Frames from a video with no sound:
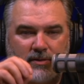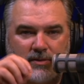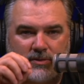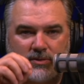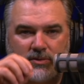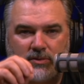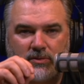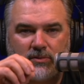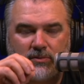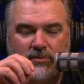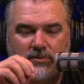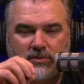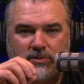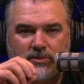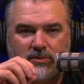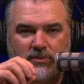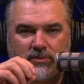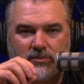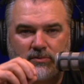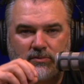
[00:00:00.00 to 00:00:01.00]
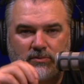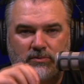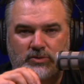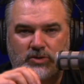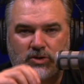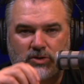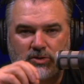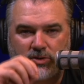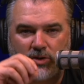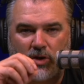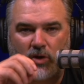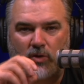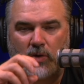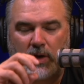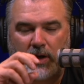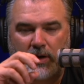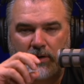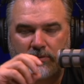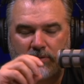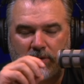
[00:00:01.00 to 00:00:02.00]
to just go
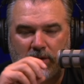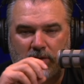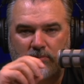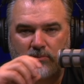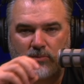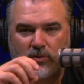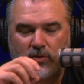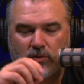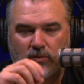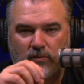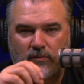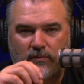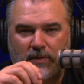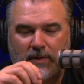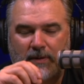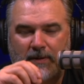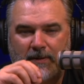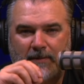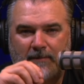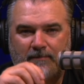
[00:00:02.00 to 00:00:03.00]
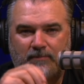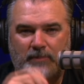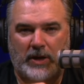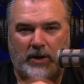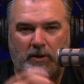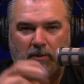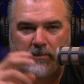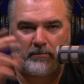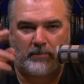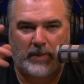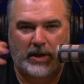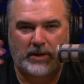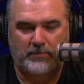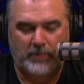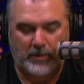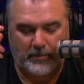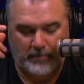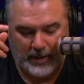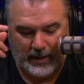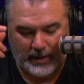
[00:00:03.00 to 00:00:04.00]
out and move. Now, Mike
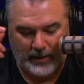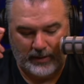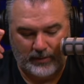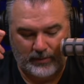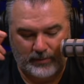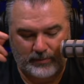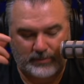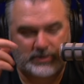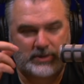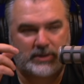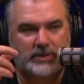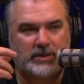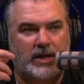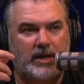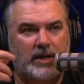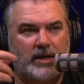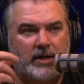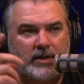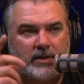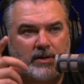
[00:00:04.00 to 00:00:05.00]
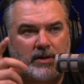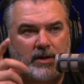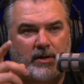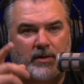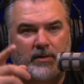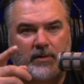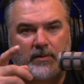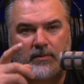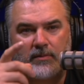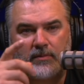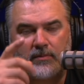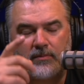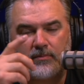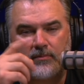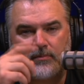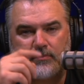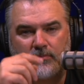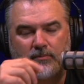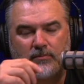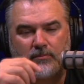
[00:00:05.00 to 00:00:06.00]
Pompeo today
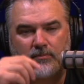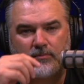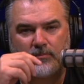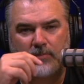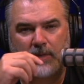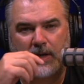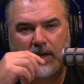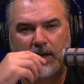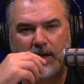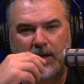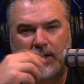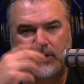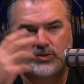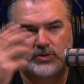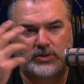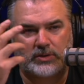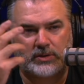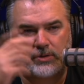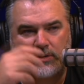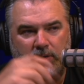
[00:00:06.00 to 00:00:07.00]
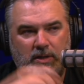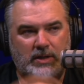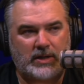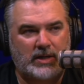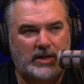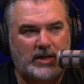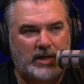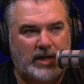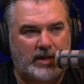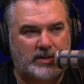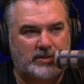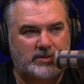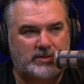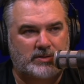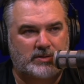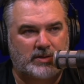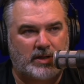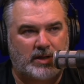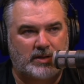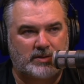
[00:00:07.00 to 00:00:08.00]
actually
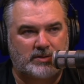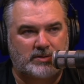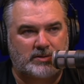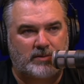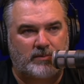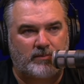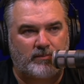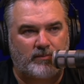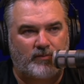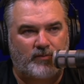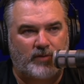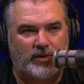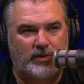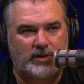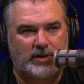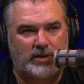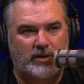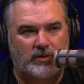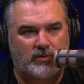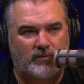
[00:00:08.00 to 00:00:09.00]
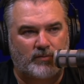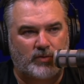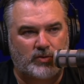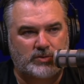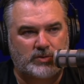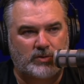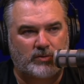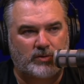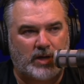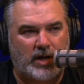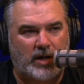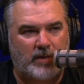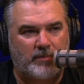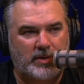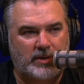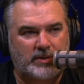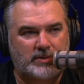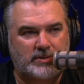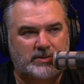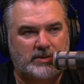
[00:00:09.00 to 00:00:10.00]
has some fairly controversial
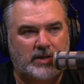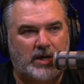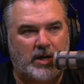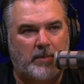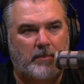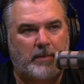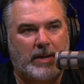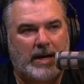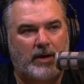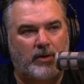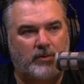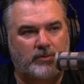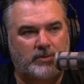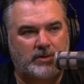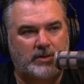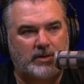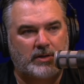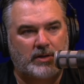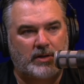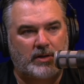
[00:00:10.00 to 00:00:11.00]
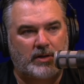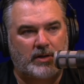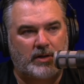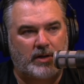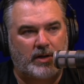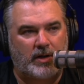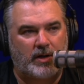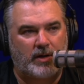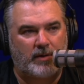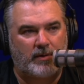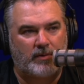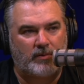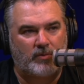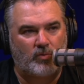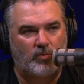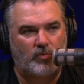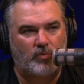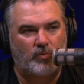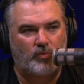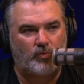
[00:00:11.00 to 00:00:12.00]
comments about,
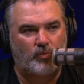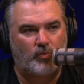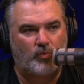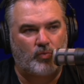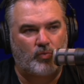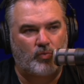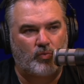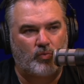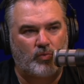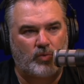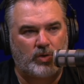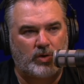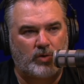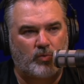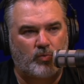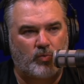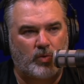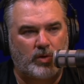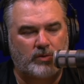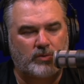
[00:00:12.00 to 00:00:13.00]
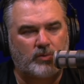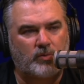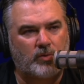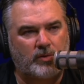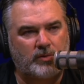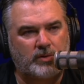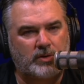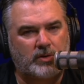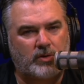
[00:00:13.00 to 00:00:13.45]
where in the world did